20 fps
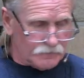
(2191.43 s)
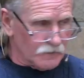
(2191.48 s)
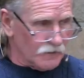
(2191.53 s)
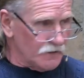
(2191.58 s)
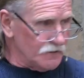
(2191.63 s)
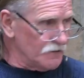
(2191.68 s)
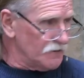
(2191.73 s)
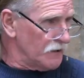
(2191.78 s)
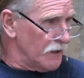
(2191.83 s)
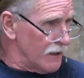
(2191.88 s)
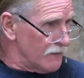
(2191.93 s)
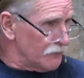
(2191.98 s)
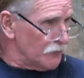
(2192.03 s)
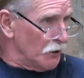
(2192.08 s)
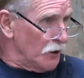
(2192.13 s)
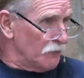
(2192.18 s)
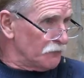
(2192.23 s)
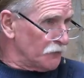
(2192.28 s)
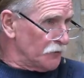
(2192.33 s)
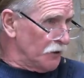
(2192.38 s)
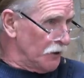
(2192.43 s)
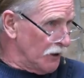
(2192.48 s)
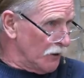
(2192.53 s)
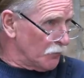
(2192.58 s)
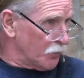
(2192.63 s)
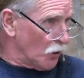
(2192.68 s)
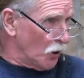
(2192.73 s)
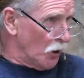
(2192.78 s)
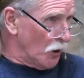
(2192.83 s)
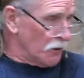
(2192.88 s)
He didn't have enough in
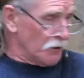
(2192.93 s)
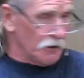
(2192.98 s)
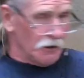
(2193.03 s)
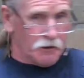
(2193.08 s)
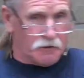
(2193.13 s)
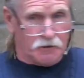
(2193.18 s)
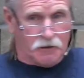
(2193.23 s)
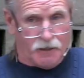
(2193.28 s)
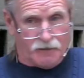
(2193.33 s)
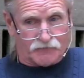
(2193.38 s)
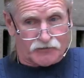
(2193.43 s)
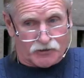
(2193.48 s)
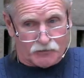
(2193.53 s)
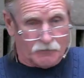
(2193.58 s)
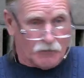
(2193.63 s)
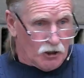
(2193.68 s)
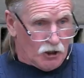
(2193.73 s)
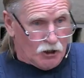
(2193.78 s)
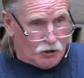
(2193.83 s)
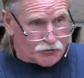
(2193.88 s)
Hebron. He had to have some